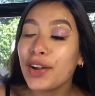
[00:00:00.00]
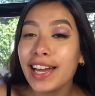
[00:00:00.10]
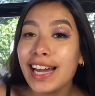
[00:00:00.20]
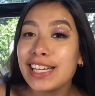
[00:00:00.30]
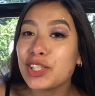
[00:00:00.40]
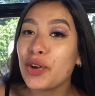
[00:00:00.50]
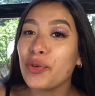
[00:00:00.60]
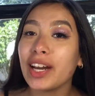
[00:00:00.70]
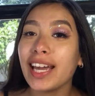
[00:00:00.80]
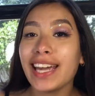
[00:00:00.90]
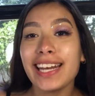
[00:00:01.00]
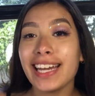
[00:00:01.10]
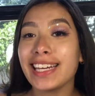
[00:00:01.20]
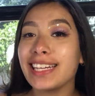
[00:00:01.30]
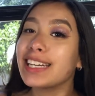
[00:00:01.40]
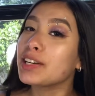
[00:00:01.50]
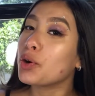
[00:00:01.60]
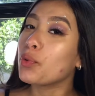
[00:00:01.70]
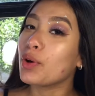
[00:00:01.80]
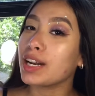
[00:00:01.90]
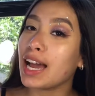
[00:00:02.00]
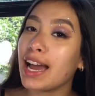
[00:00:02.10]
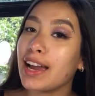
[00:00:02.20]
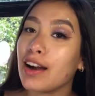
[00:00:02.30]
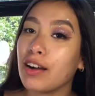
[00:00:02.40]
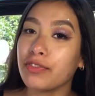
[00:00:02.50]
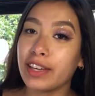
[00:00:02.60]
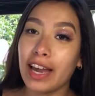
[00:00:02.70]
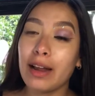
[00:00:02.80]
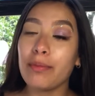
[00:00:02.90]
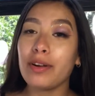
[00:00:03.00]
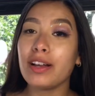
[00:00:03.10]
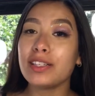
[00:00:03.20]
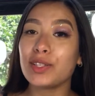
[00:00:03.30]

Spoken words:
Okay guys, so I went ahead and did one eye off camera.